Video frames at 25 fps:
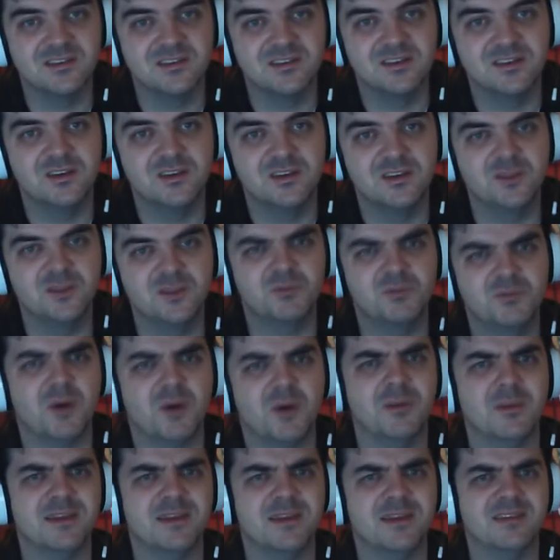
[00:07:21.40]
you'd
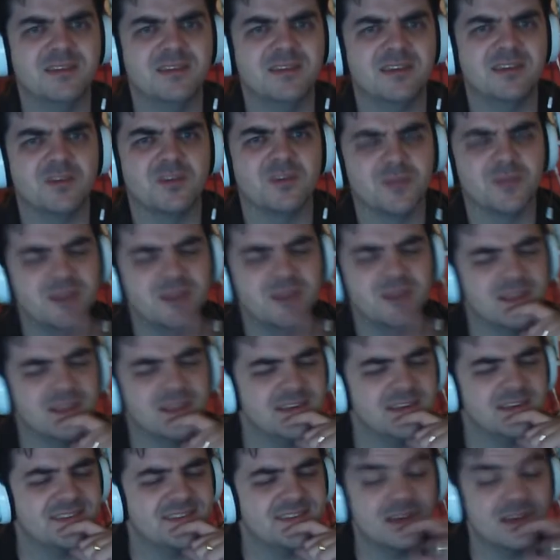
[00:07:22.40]
probably say something like
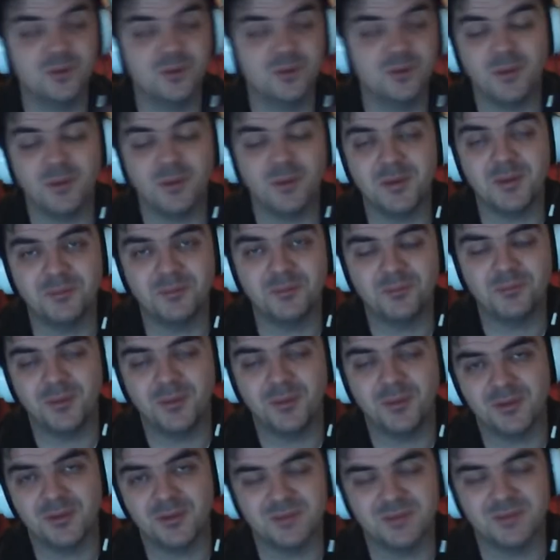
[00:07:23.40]
this, and you'd probably put
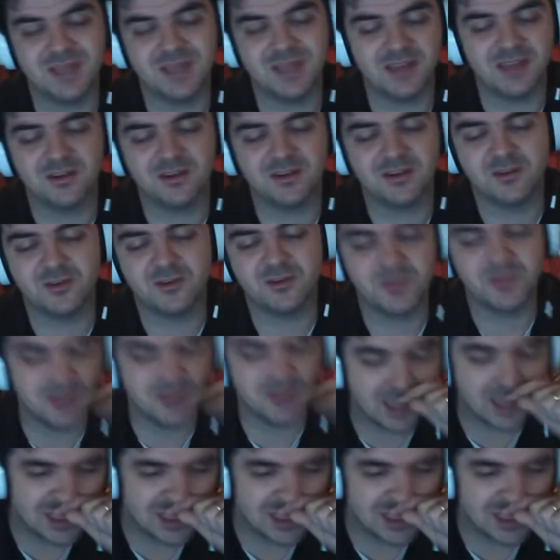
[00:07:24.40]
them together, group them together.